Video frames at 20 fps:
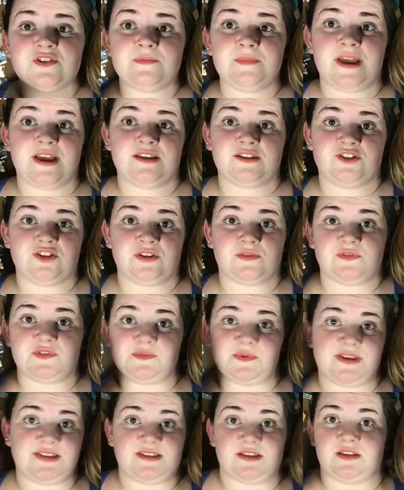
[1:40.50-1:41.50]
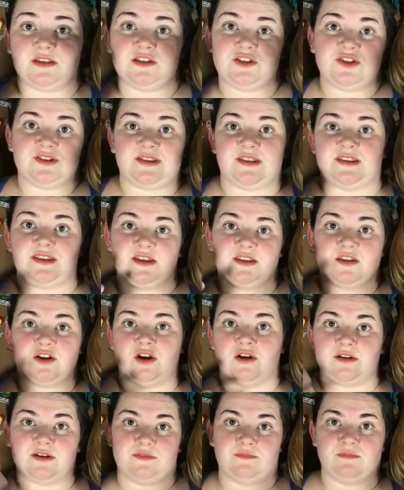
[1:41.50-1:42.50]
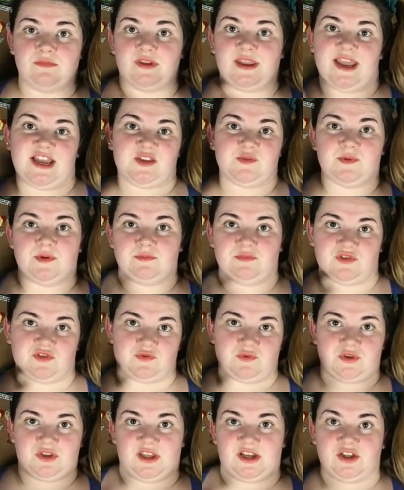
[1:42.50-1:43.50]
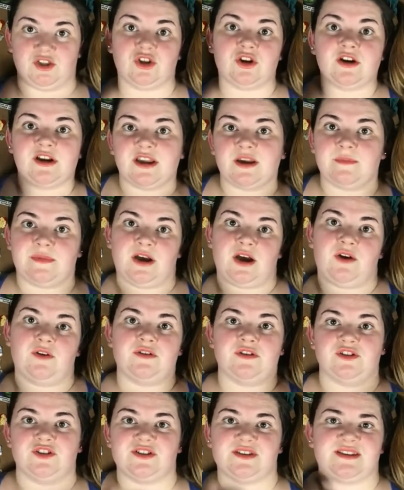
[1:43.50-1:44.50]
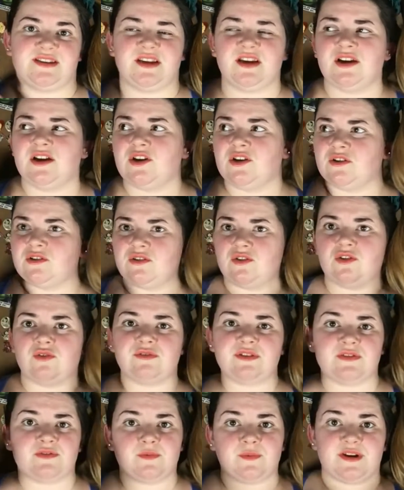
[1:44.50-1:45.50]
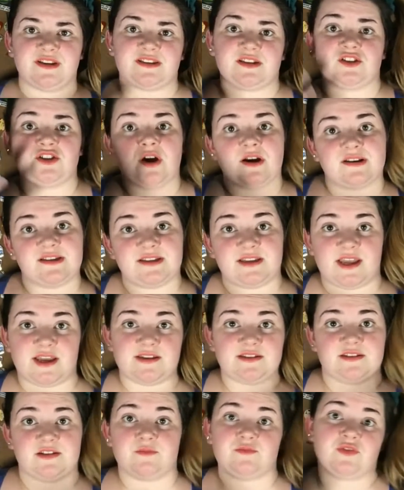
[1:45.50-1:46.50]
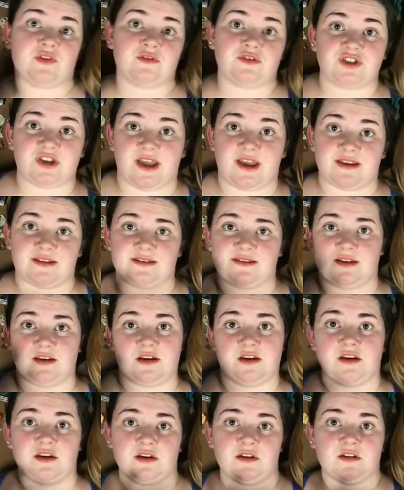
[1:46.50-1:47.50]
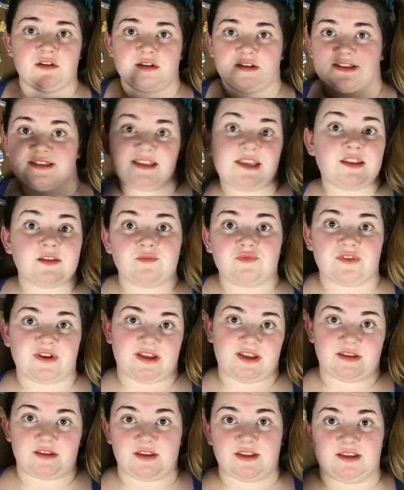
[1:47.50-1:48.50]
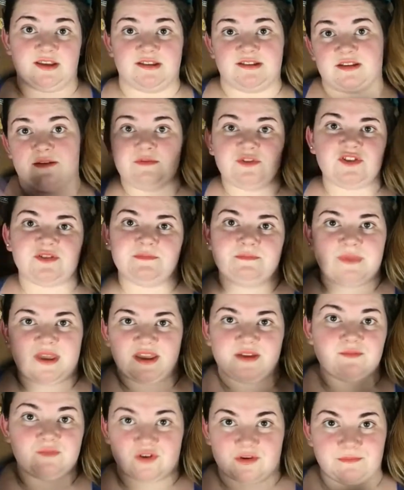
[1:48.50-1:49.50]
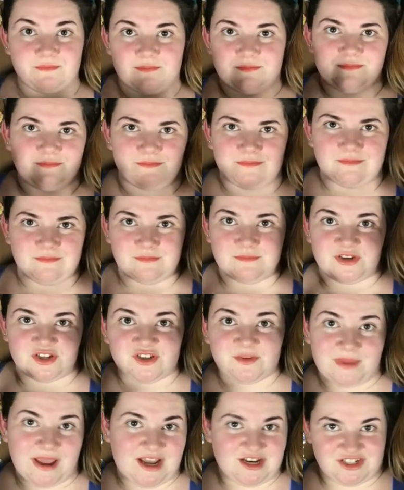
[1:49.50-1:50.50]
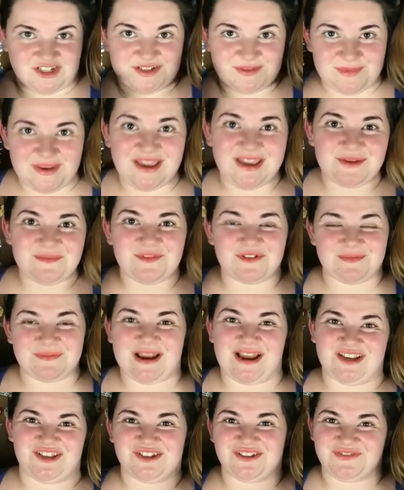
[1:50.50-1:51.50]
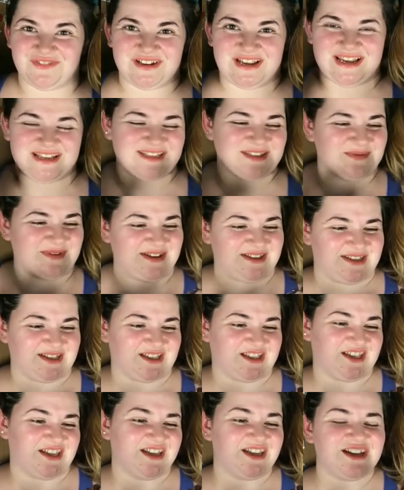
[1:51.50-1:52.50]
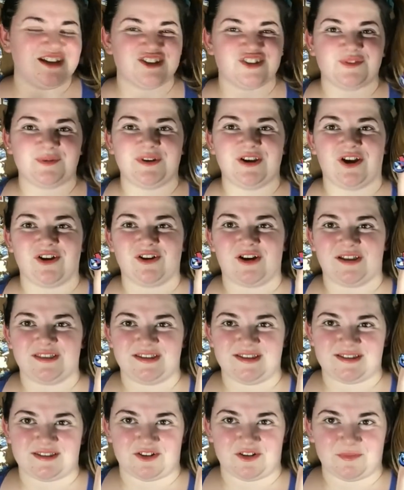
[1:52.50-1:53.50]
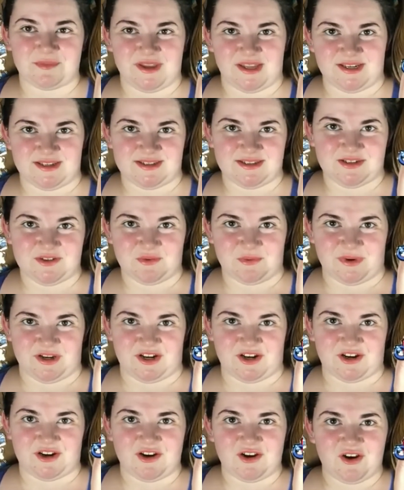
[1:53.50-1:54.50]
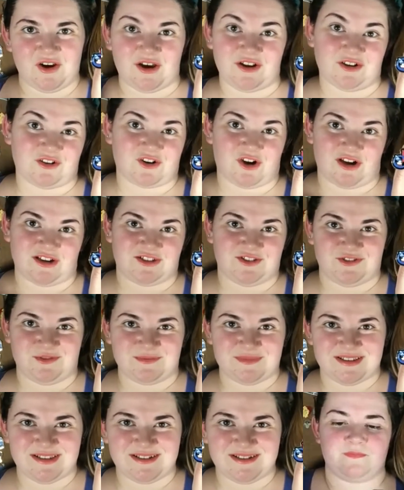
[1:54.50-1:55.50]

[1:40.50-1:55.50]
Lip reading: Magic was basically just a thing that all cast members were like learning about, and just, you know, different ways to talk to guests and approach guests and celebrate things and just make more Mission Magic, make more magic for guests, basically. So we all got these little pins to wear on our costumes.